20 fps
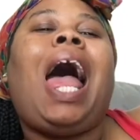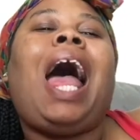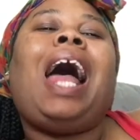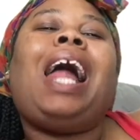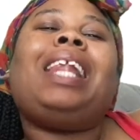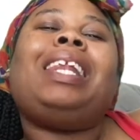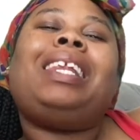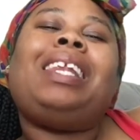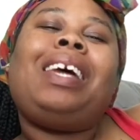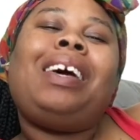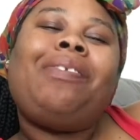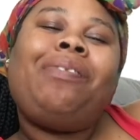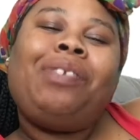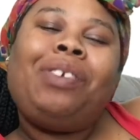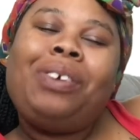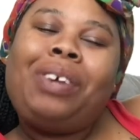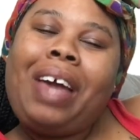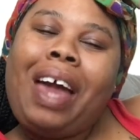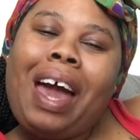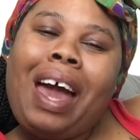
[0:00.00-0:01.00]
I love
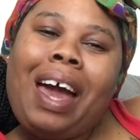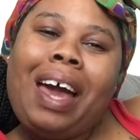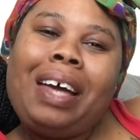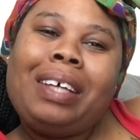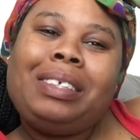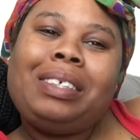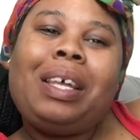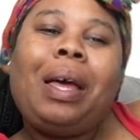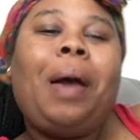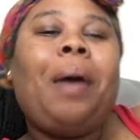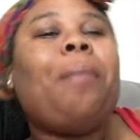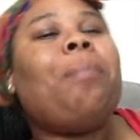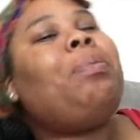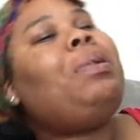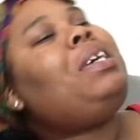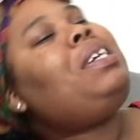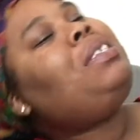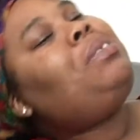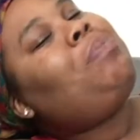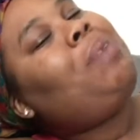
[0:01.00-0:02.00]
you guys
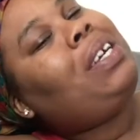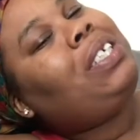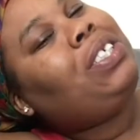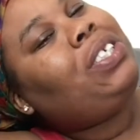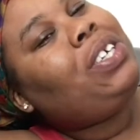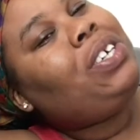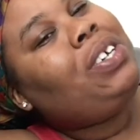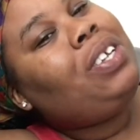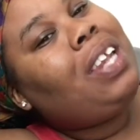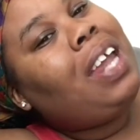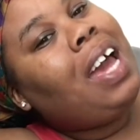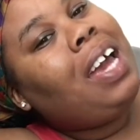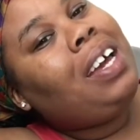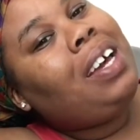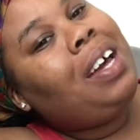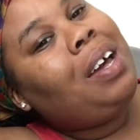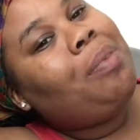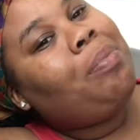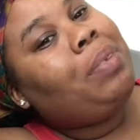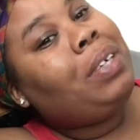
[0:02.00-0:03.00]
please make sure you like,
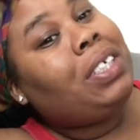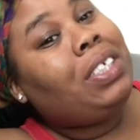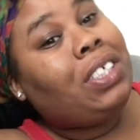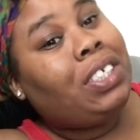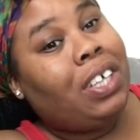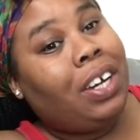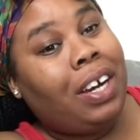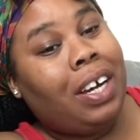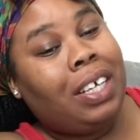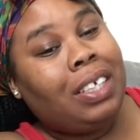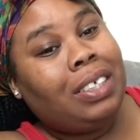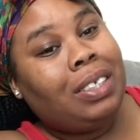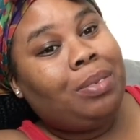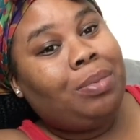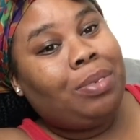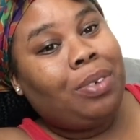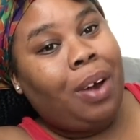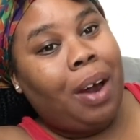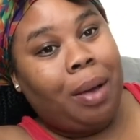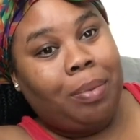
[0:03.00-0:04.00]
comment, share, and
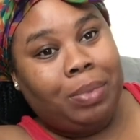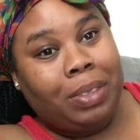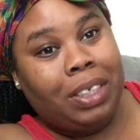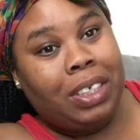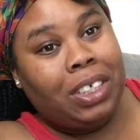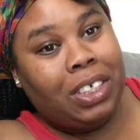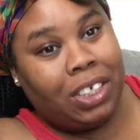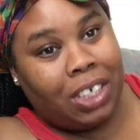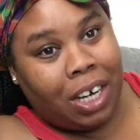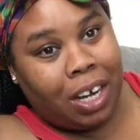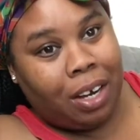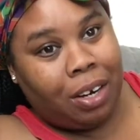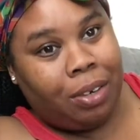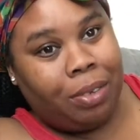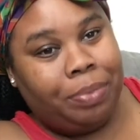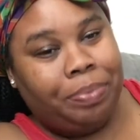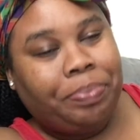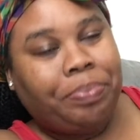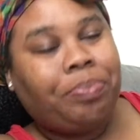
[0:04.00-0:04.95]
subscribe to the channel.